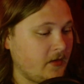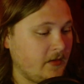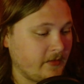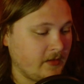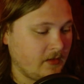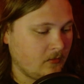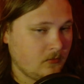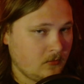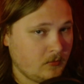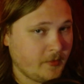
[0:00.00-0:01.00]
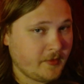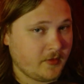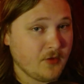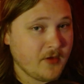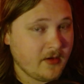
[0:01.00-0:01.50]
He's like, once
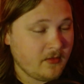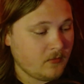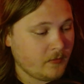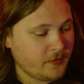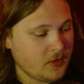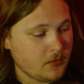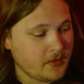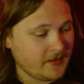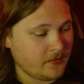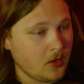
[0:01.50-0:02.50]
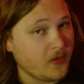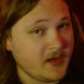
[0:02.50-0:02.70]
Conrad gets going, he